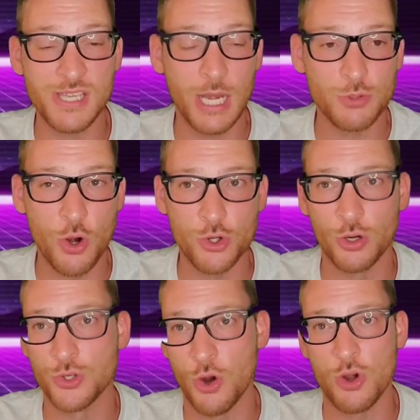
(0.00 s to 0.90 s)
the 15 amp
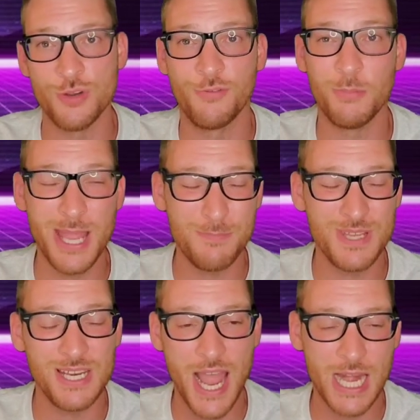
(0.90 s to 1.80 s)
charger could charge it from
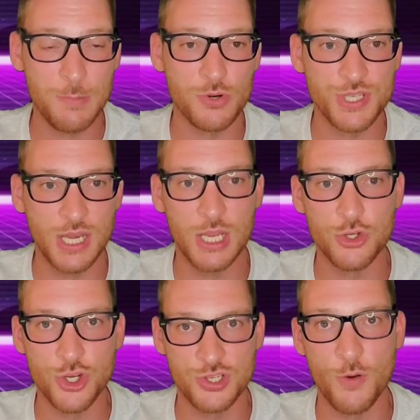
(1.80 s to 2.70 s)
empty to
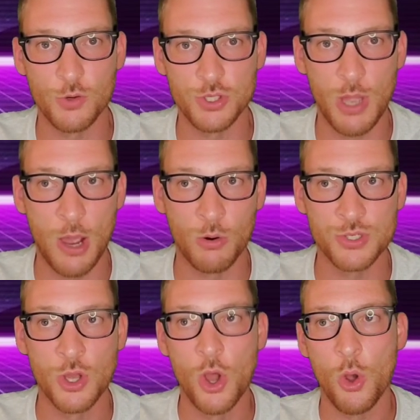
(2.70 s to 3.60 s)
80% in just over 2
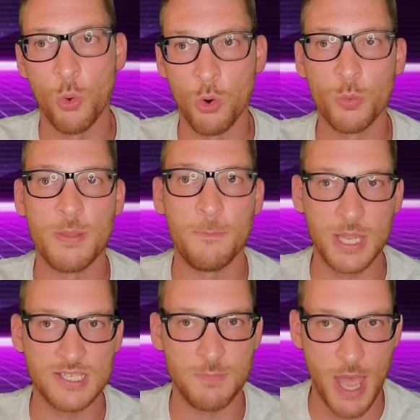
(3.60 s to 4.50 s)
hours, or with
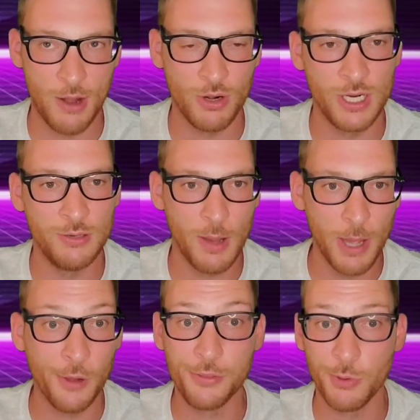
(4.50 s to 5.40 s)
the biggest battery,
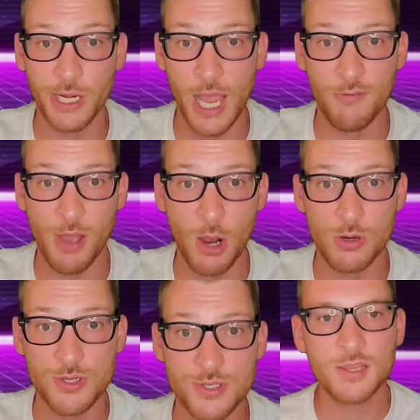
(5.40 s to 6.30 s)
about 3.5
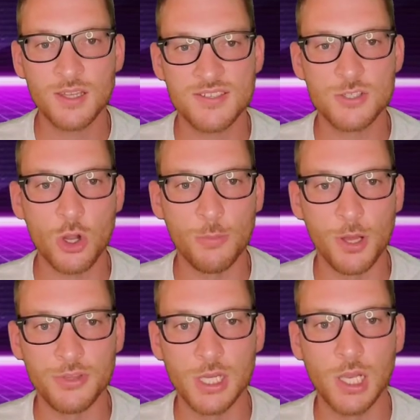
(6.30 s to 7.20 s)
hours. Let's
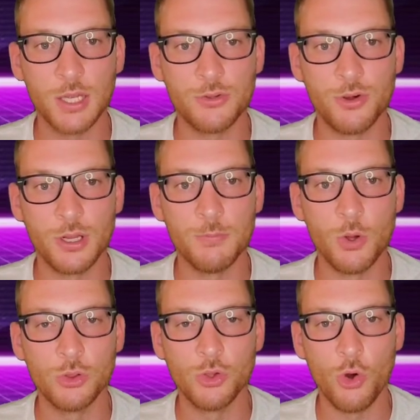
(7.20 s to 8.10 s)
talk about the
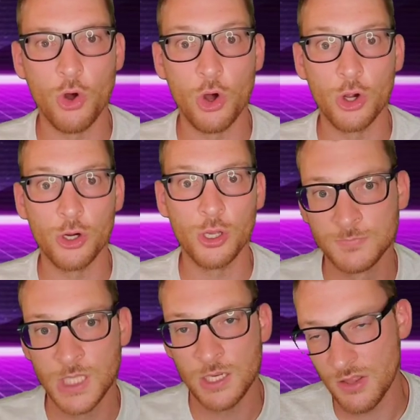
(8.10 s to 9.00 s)
electric motor.
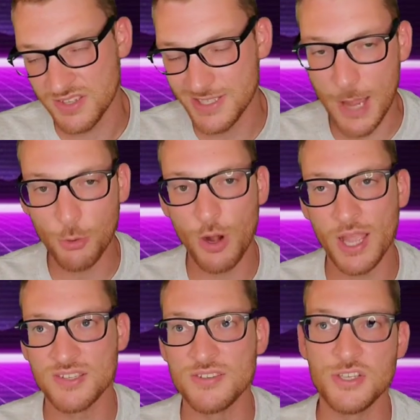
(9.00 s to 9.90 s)
Now the
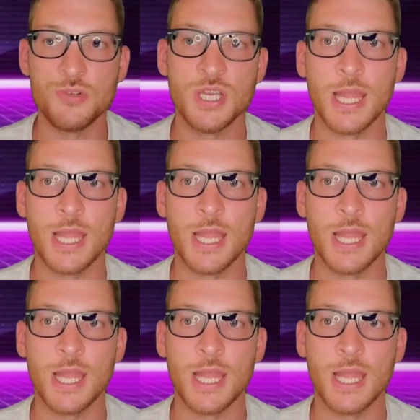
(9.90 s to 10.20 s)
CyberX is